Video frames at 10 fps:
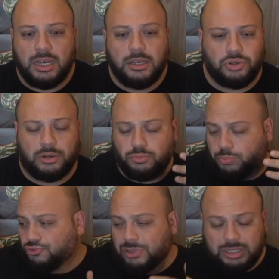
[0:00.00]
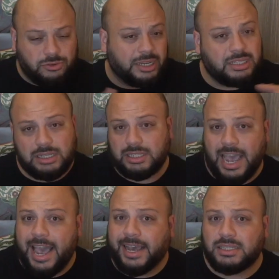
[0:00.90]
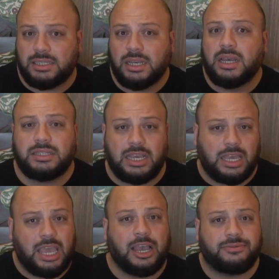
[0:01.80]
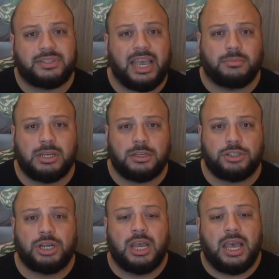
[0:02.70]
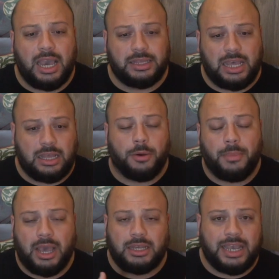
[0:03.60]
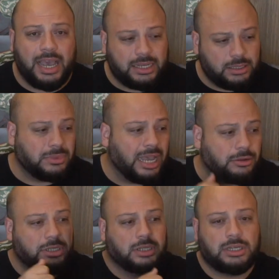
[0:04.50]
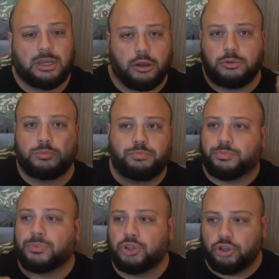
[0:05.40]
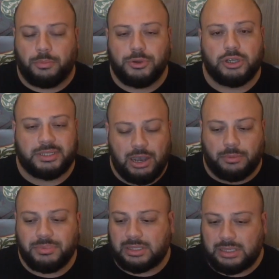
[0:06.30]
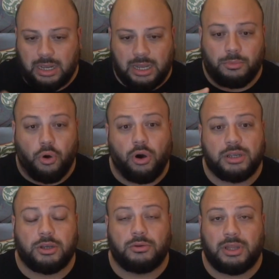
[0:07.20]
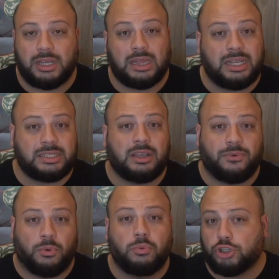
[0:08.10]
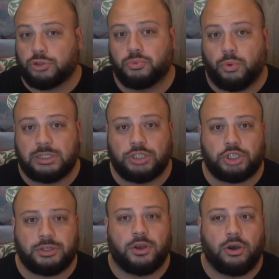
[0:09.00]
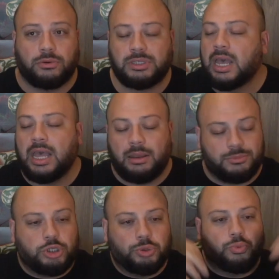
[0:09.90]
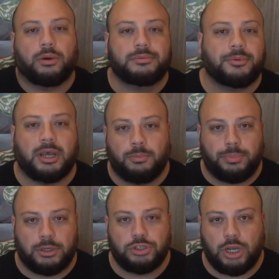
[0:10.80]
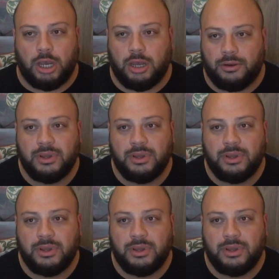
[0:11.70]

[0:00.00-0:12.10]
So I'm redirecting attacks, taking half damage, and then on my attacks, I'm now dealing you know, because now I'm also like, let's say turn 1, initiative goes, I'm swarmed by a bunch of